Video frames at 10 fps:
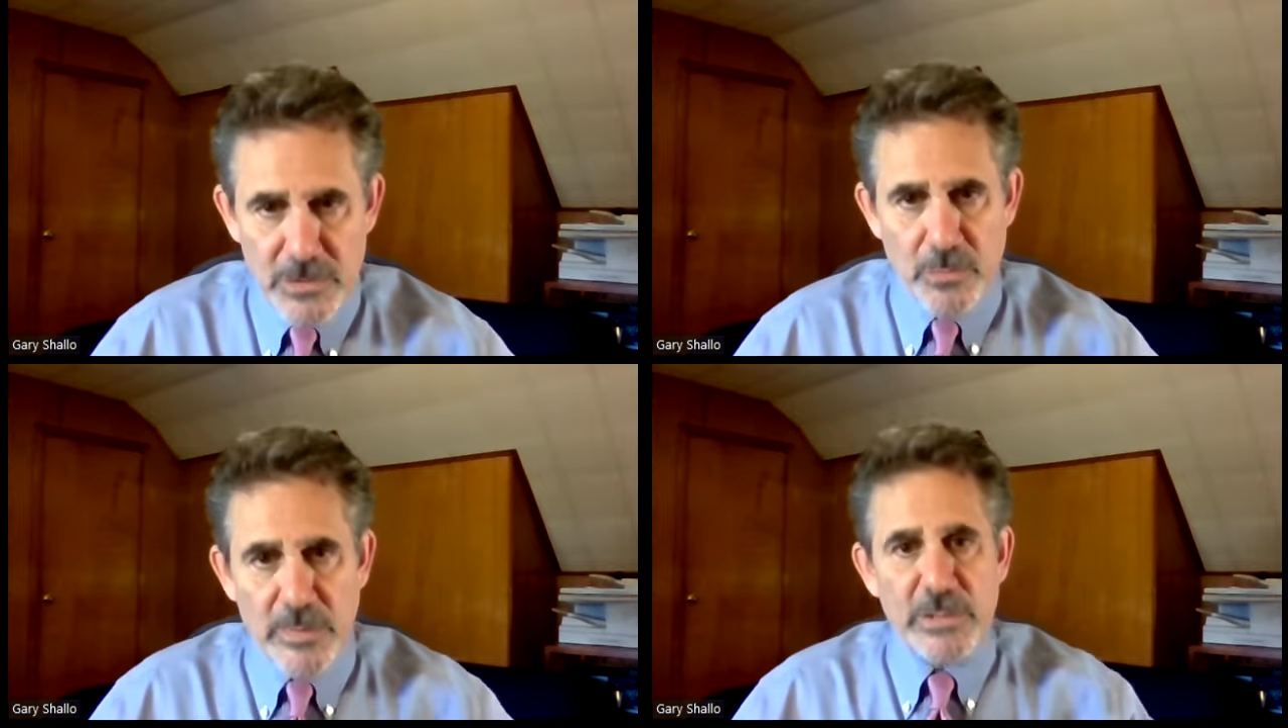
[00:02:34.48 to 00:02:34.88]

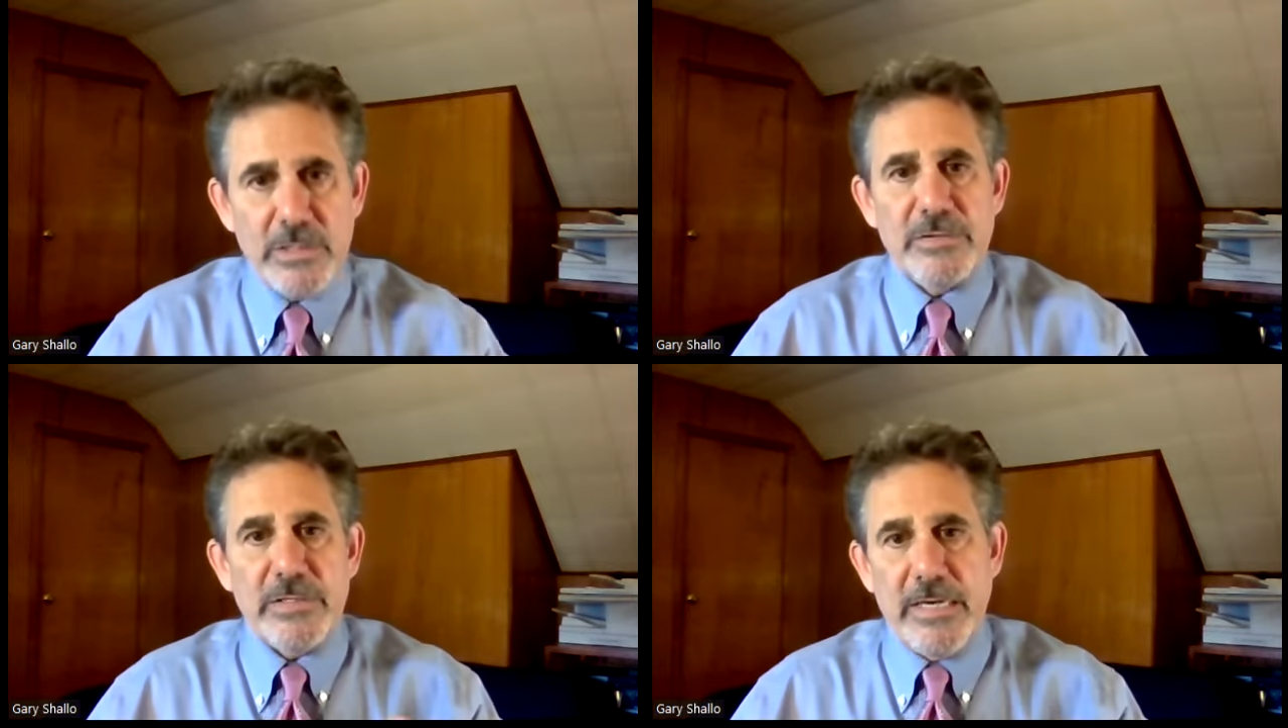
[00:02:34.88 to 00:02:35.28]
So reach
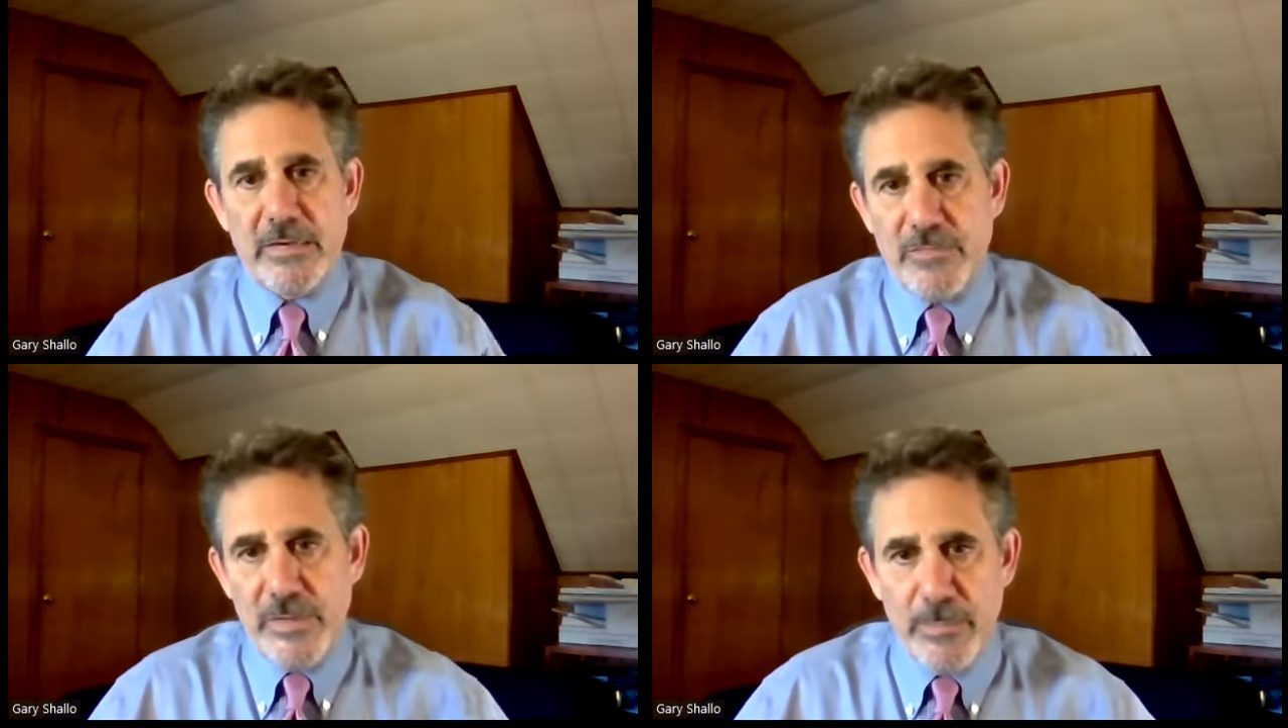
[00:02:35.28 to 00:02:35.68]
out to
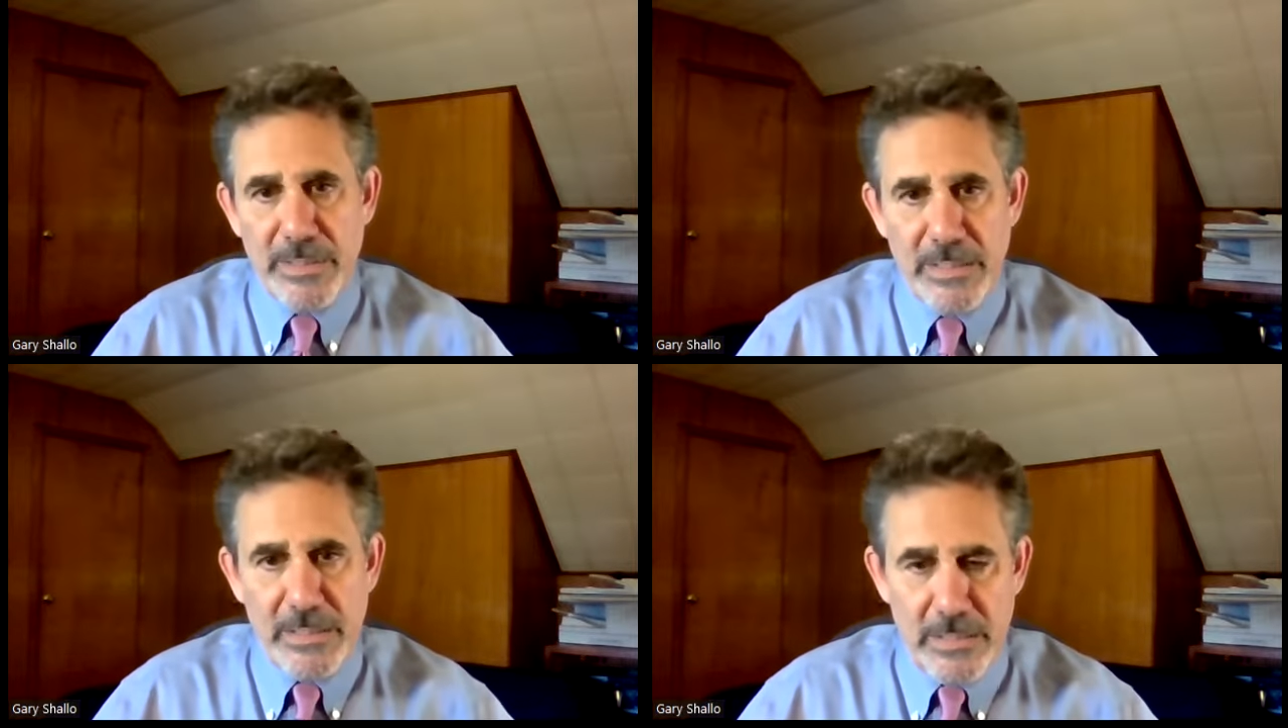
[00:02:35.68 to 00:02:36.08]

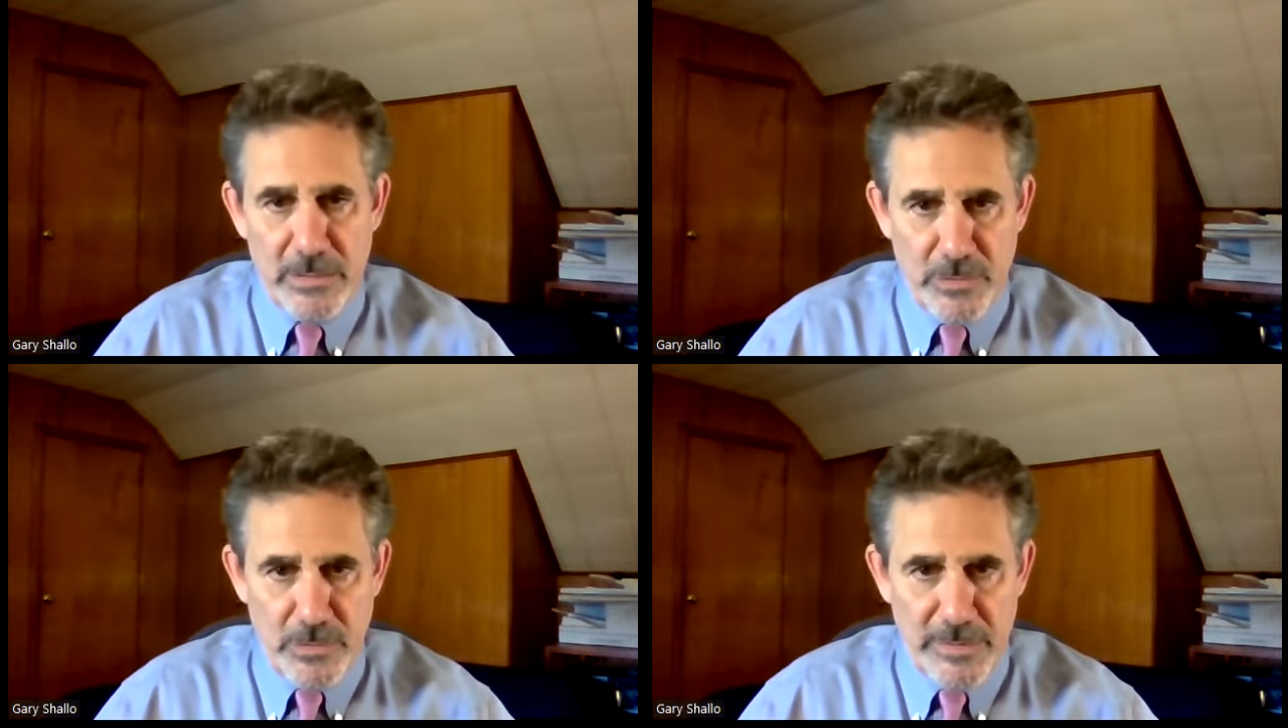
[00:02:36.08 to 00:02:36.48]
everybody
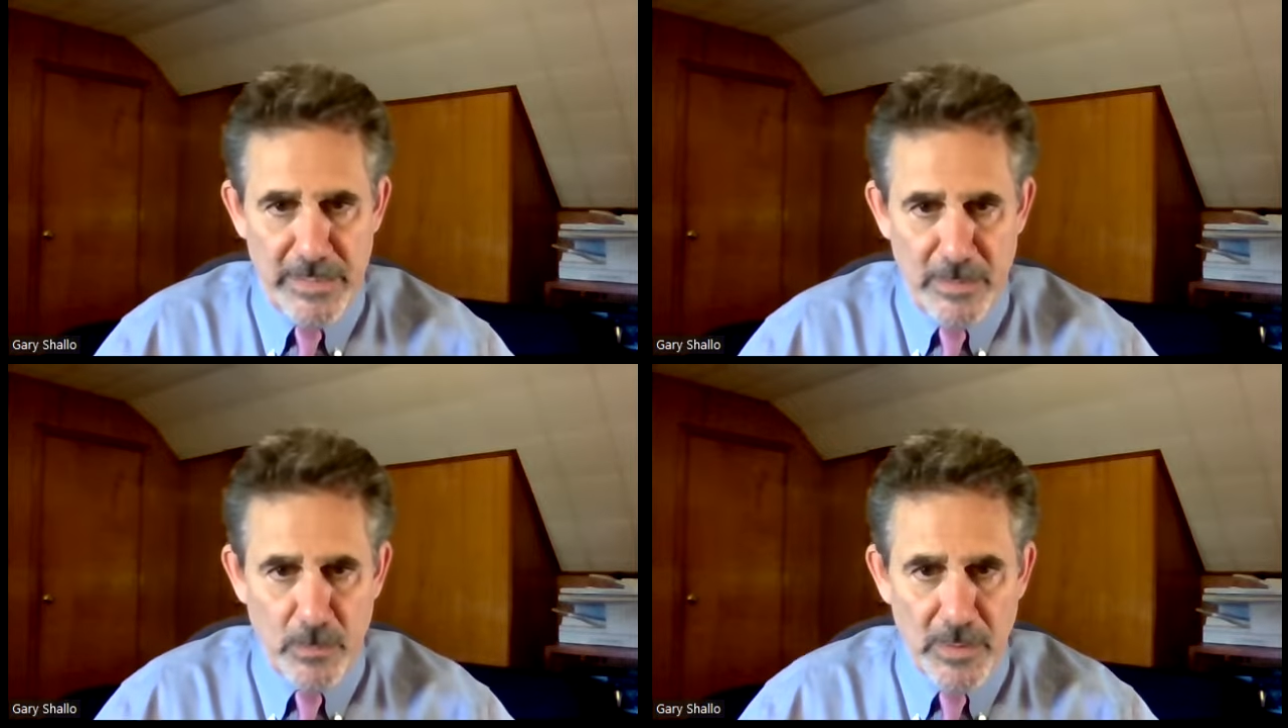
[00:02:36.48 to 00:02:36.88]
in your
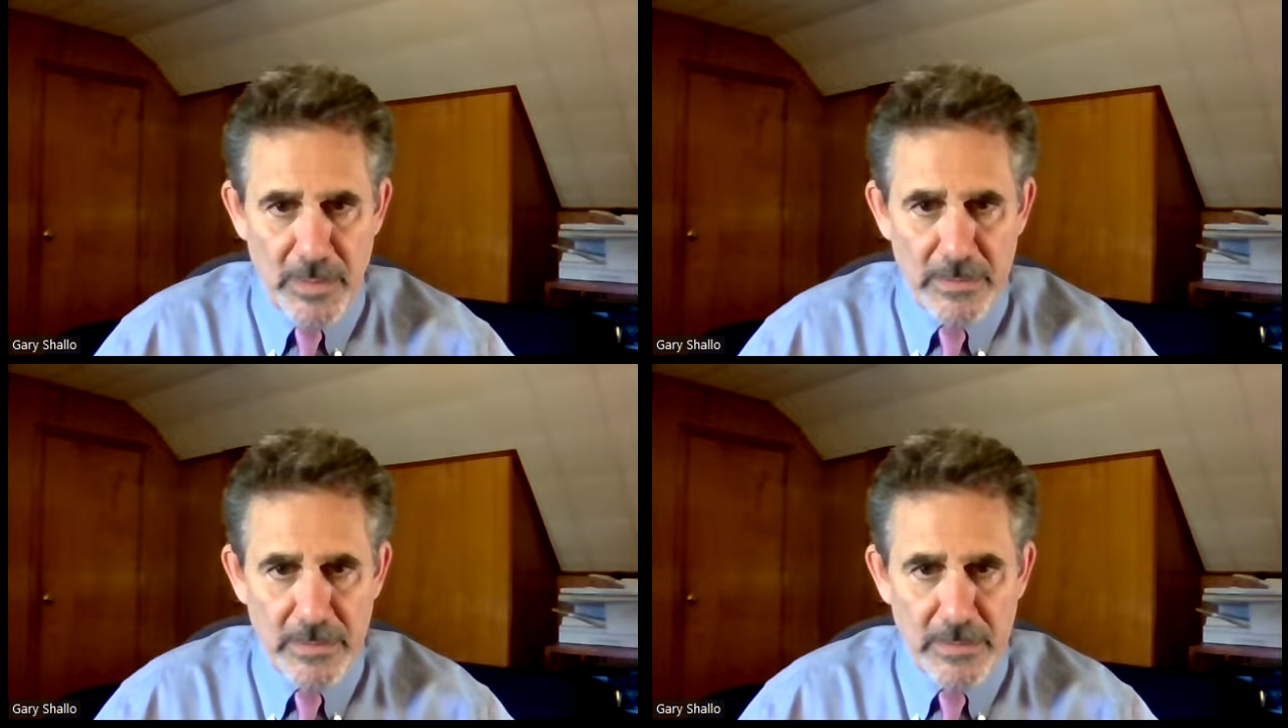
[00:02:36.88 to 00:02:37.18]
network.